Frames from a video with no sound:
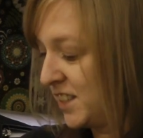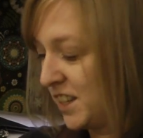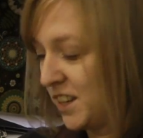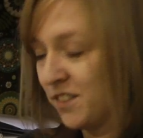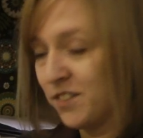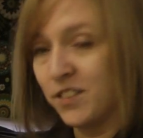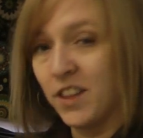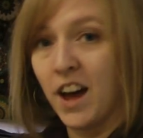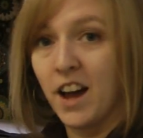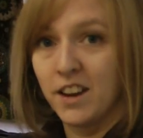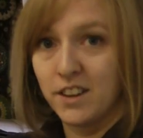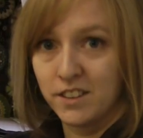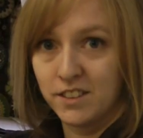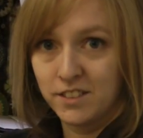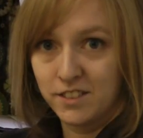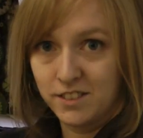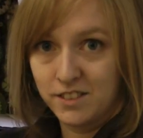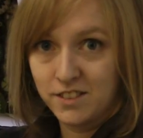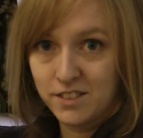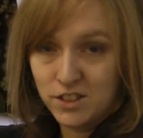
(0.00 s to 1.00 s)
see if that
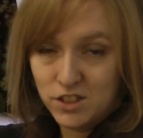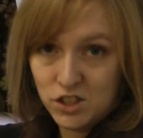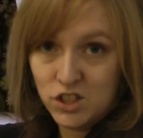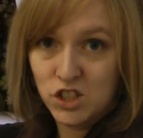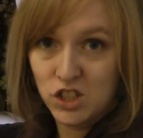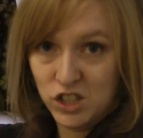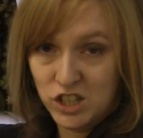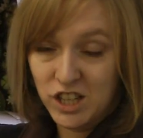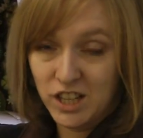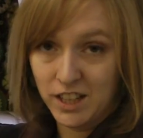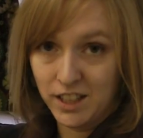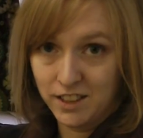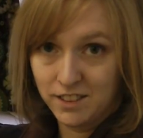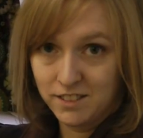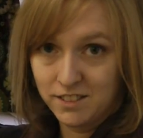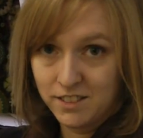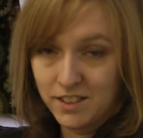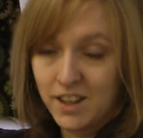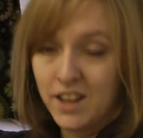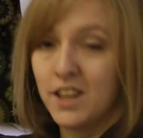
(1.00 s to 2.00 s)

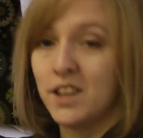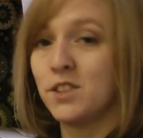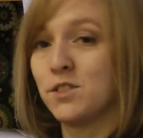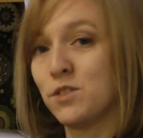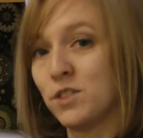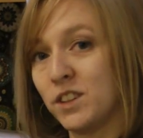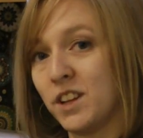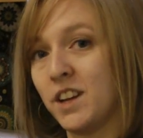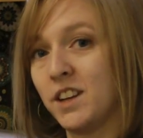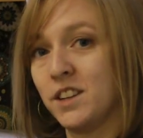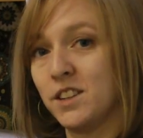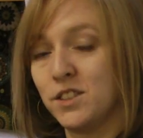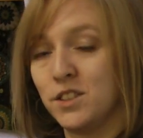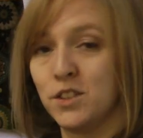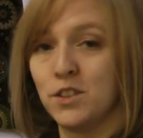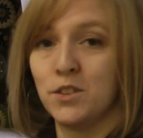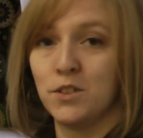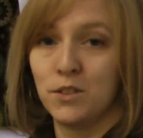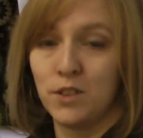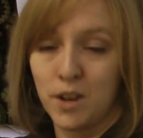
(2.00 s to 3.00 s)
gene is related
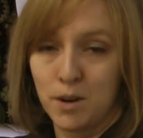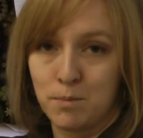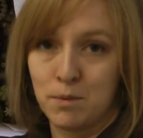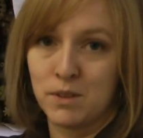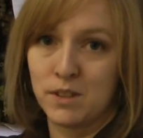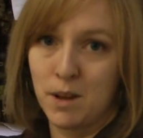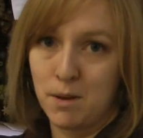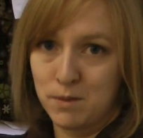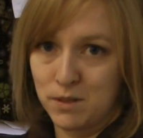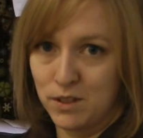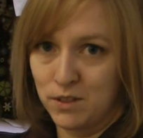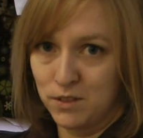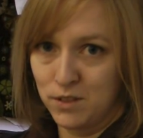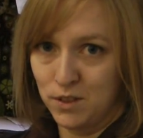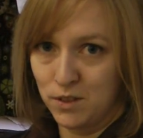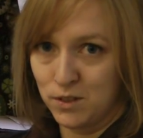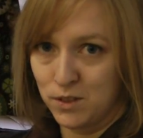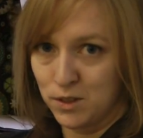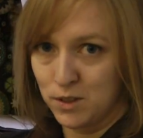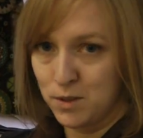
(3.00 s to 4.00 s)
to their perception of
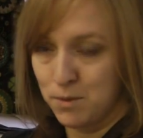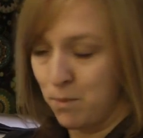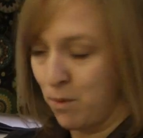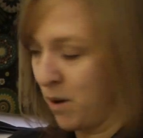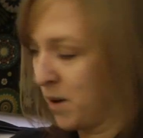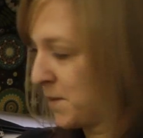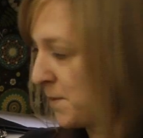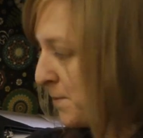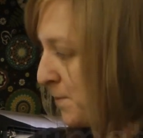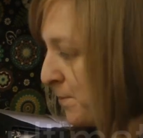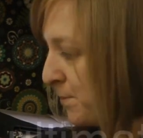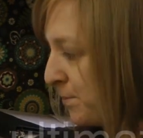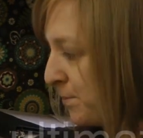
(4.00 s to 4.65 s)
social support.